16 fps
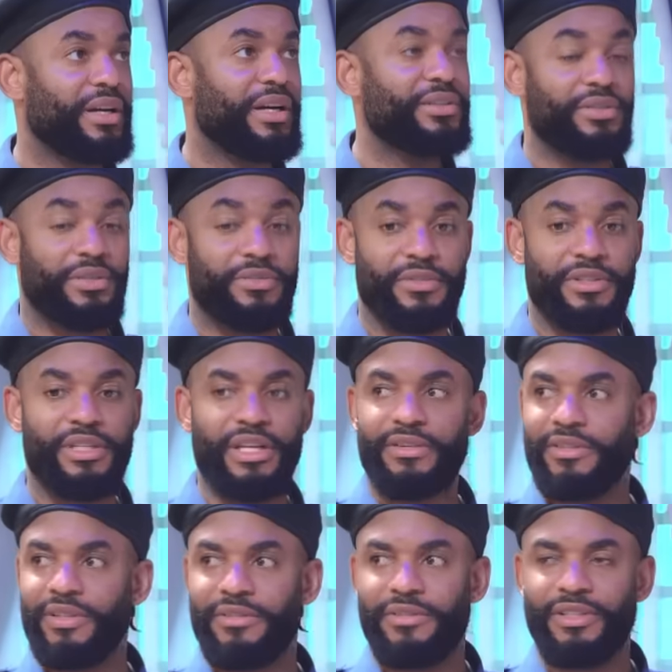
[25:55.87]
I drove it
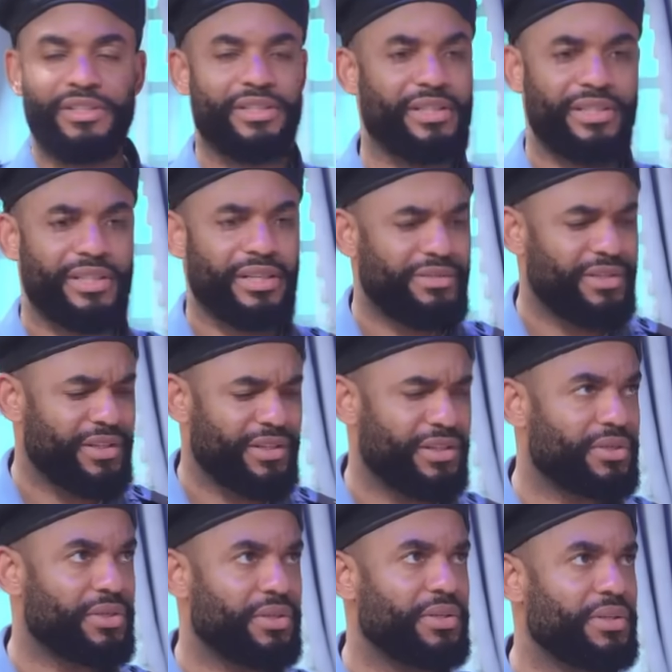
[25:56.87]
after fixing it. Everything
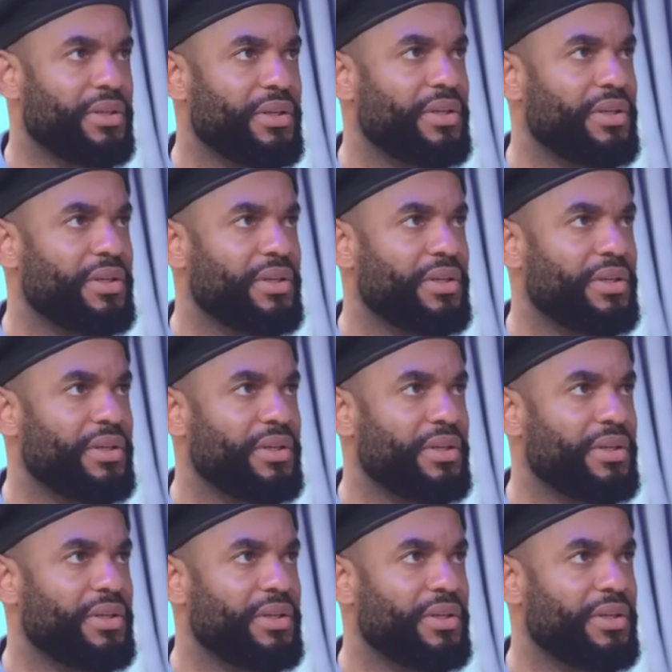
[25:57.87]
is good.